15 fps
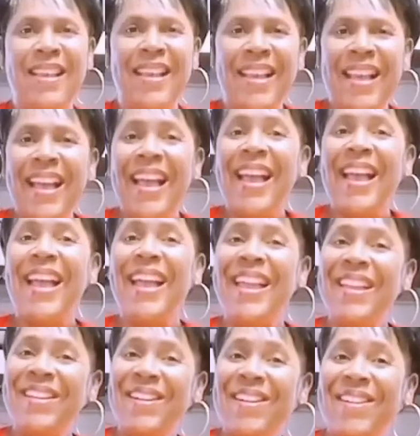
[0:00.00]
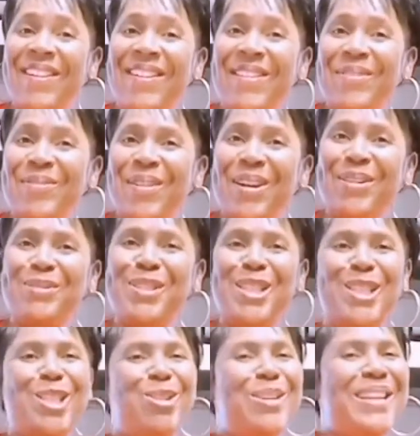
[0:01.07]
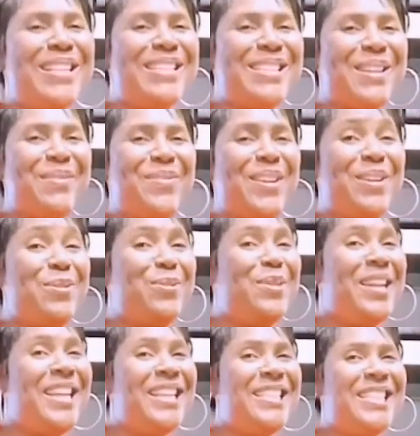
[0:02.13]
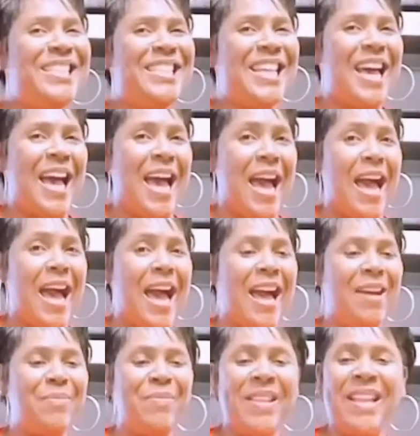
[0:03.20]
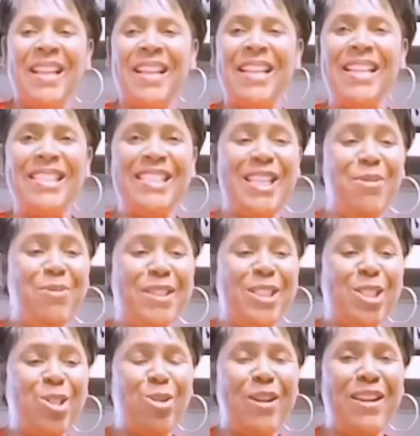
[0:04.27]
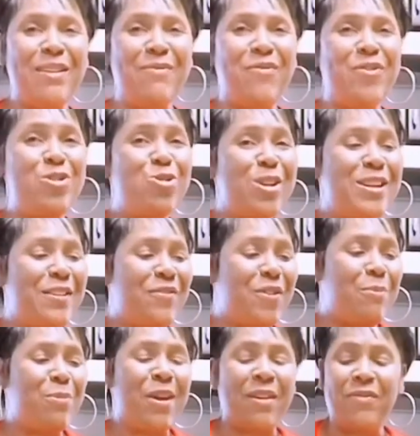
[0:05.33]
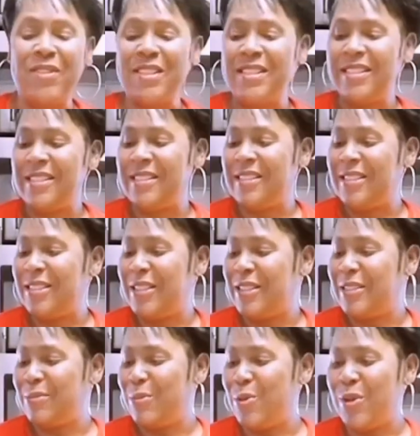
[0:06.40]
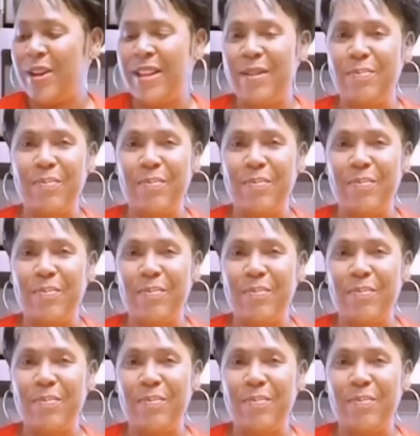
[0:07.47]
Hey y'all, welcome to Trends of Lolita. Let's see what's trending for breakfast this morning.